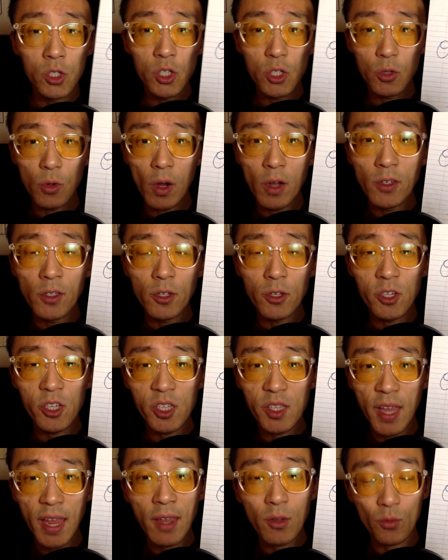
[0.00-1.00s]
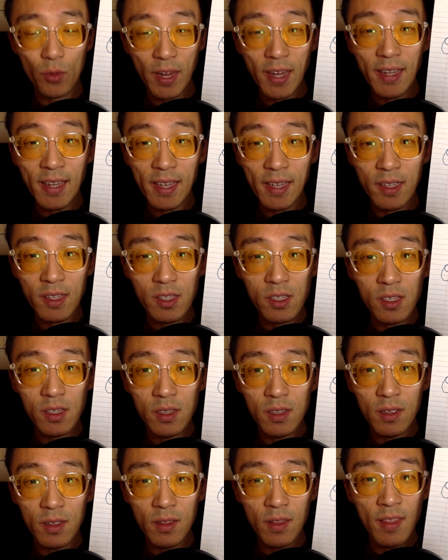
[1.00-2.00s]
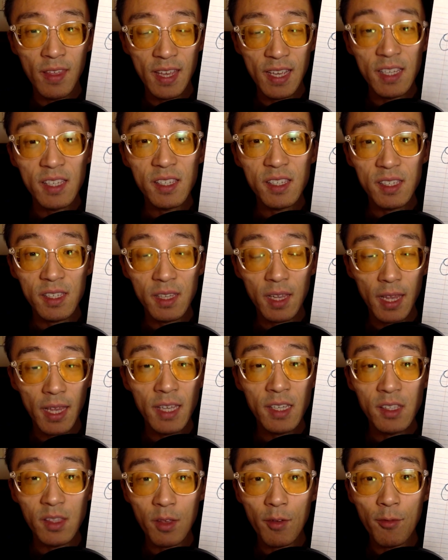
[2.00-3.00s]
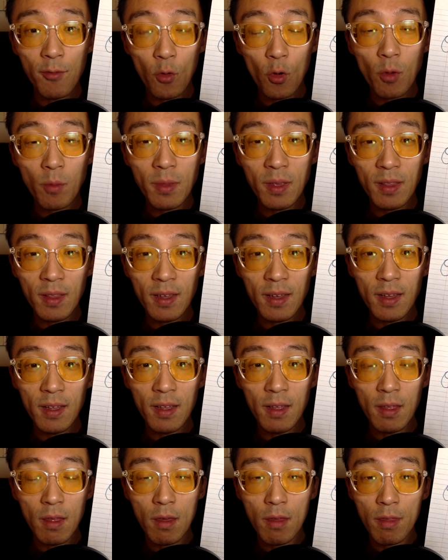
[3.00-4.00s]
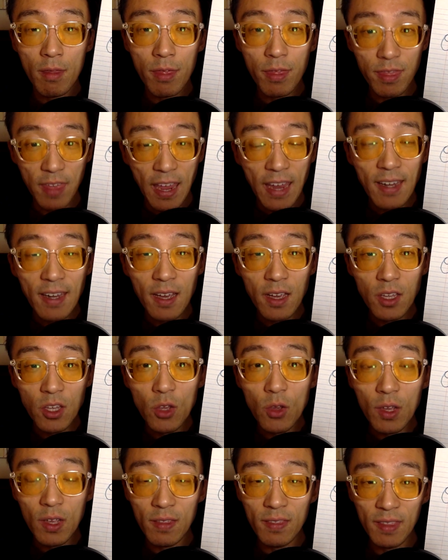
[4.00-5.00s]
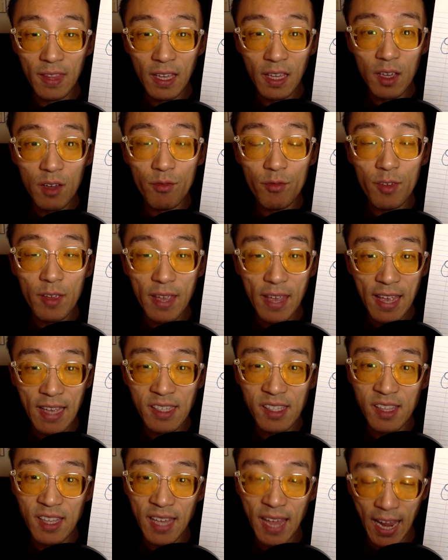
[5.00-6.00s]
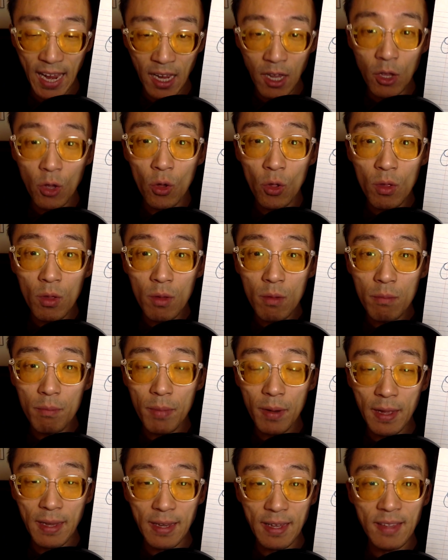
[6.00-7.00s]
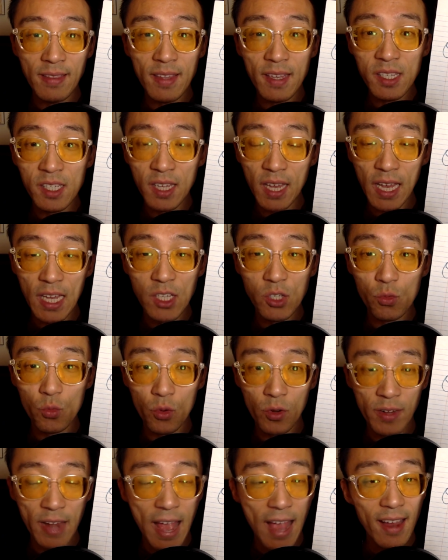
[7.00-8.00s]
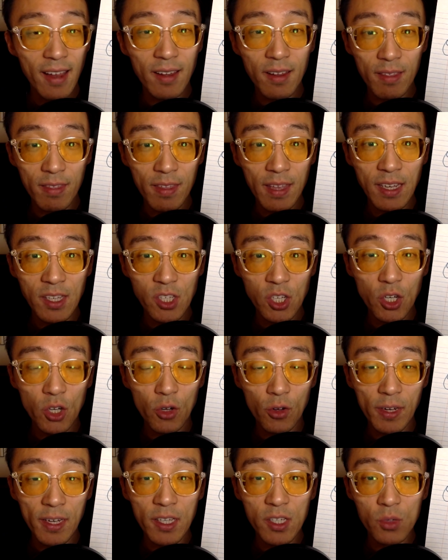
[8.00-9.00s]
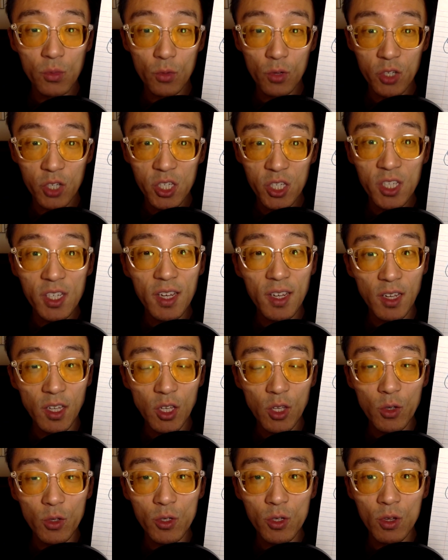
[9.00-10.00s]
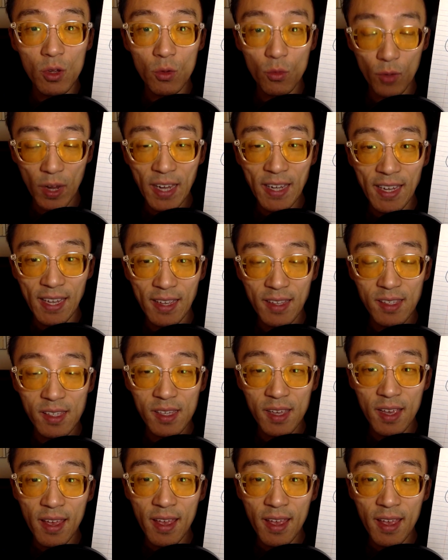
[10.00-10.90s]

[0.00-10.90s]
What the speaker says: To understand radians, this is the formula. Theta, you can think of it as the angle, but in this case, we're not going to think degrees. We're just going to use radians.